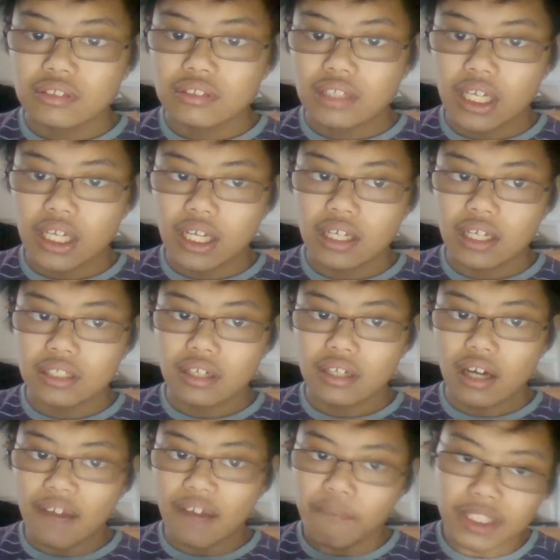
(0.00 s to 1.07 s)
and
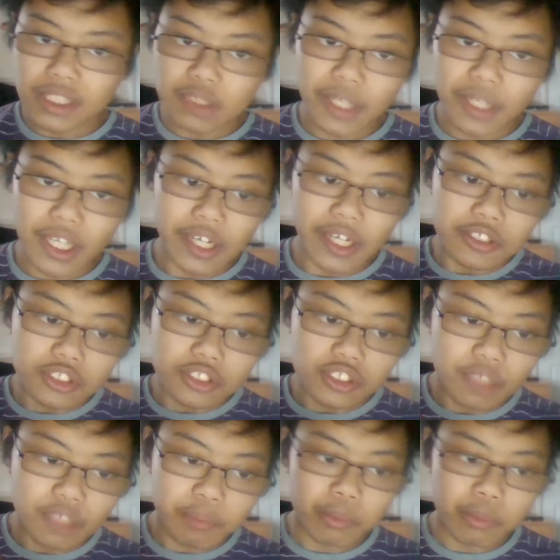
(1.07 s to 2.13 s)
I met some
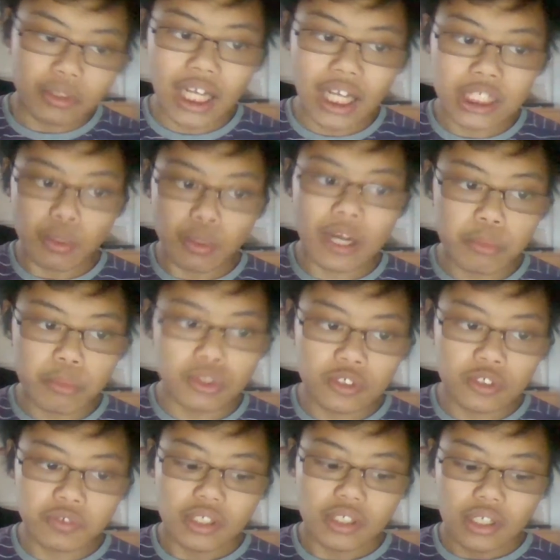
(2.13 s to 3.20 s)
interesting people. That's why I
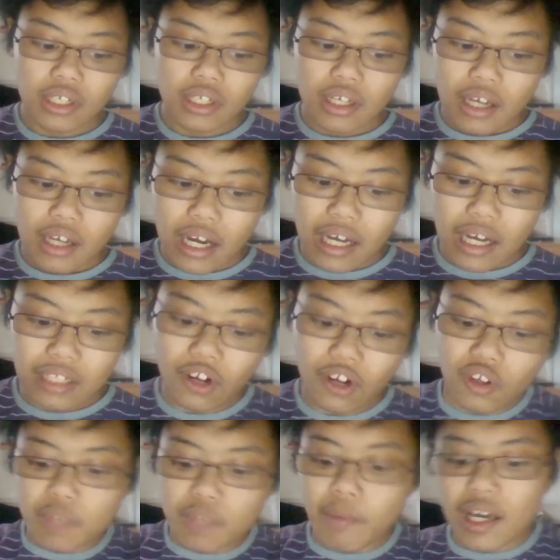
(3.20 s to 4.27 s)
moved. I know
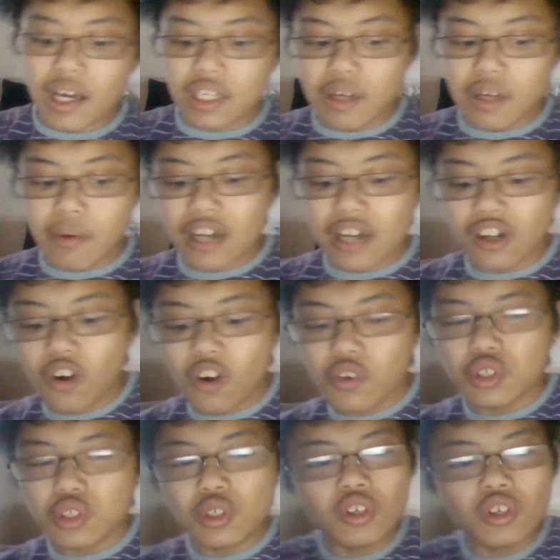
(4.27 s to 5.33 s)

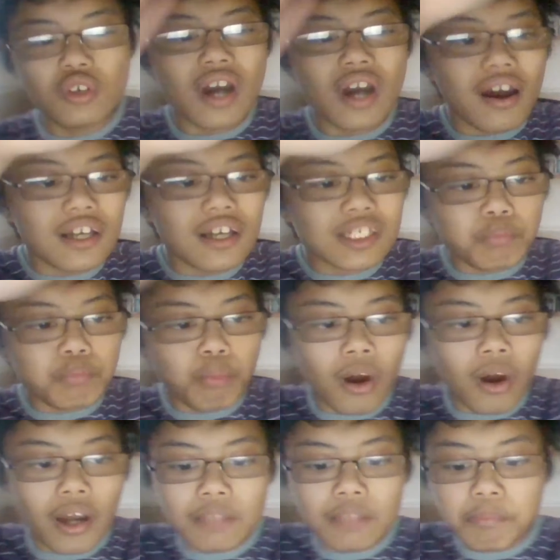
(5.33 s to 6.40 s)
you guys
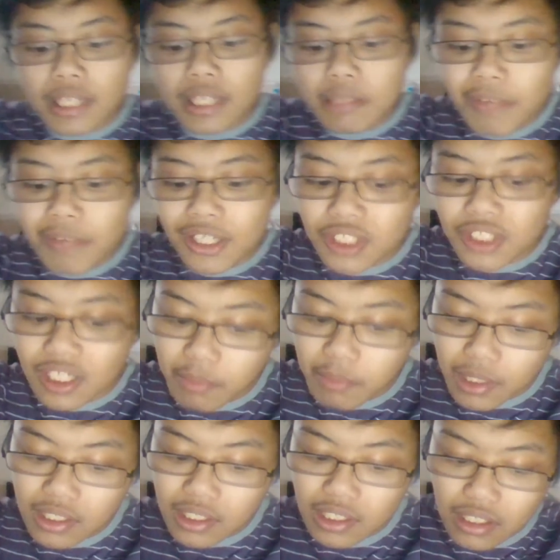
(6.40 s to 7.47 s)
might be missing
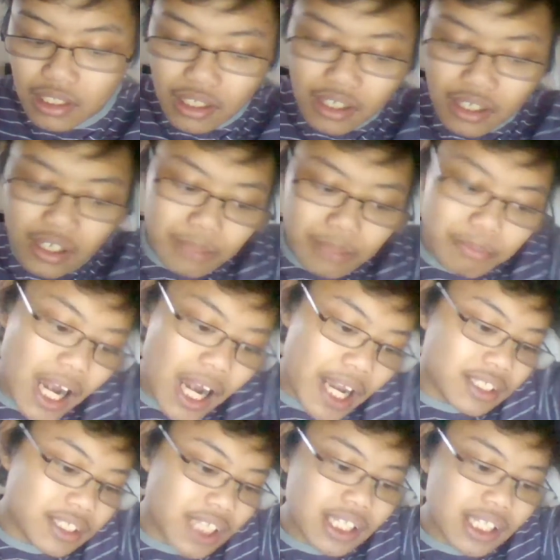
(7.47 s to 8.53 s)
me back
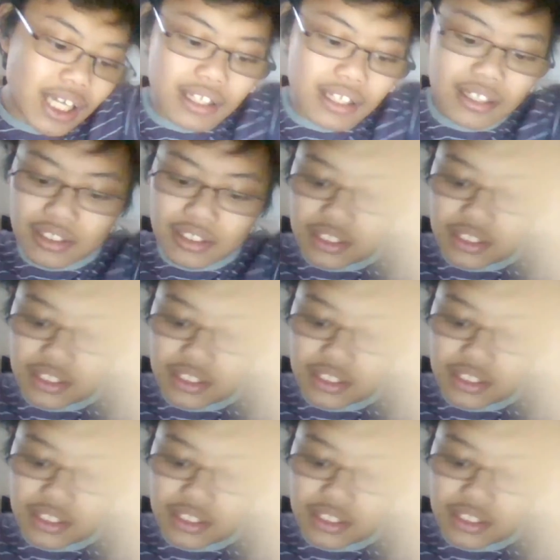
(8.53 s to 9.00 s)
in St. Helens,